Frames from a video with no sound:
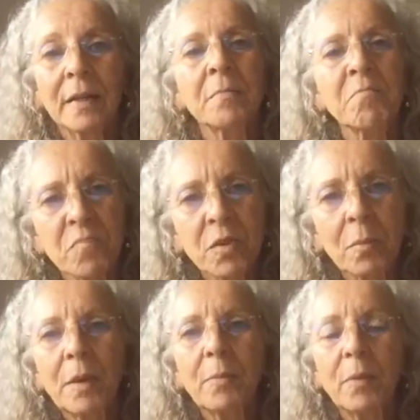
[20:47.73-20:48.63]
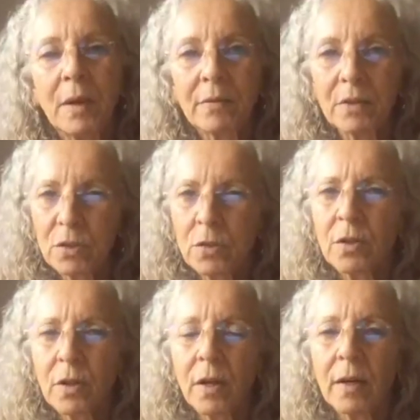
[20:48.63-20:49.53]
Some people have a
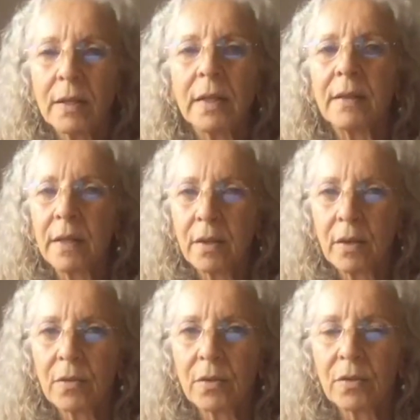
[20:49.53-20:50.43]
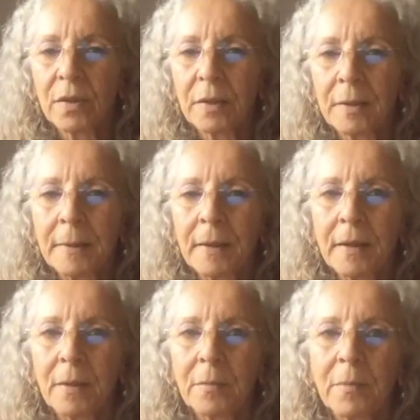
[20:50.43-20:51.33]
stronger Agni than others
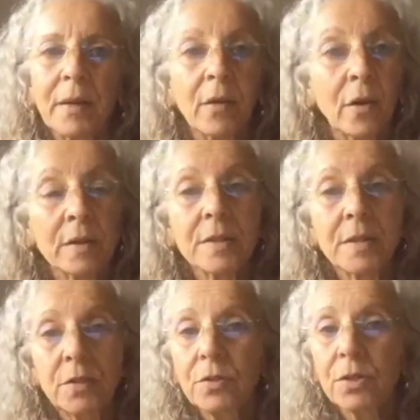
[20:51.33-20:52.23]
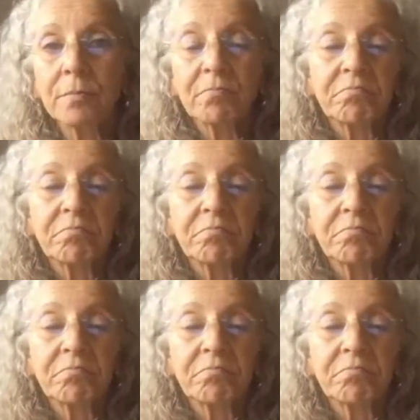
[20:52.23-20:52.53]
by their constitution,